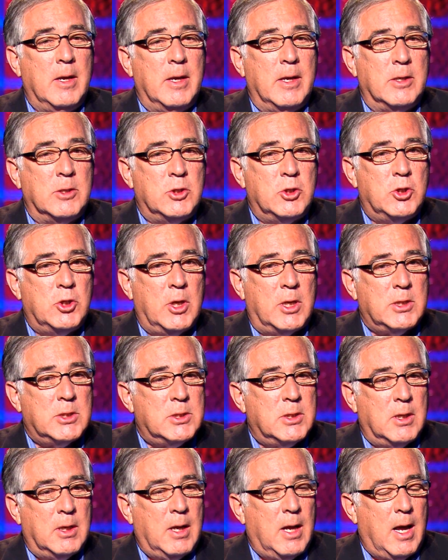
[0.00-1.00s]
is
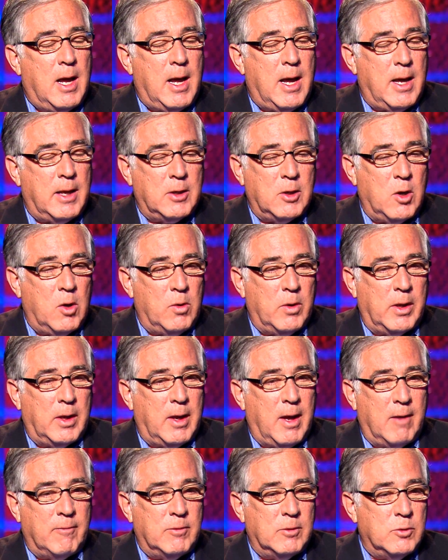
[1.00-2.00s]
just an ongoing
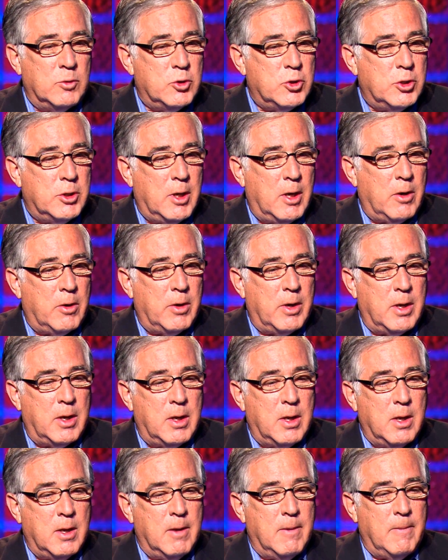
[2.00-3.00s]
evolutionary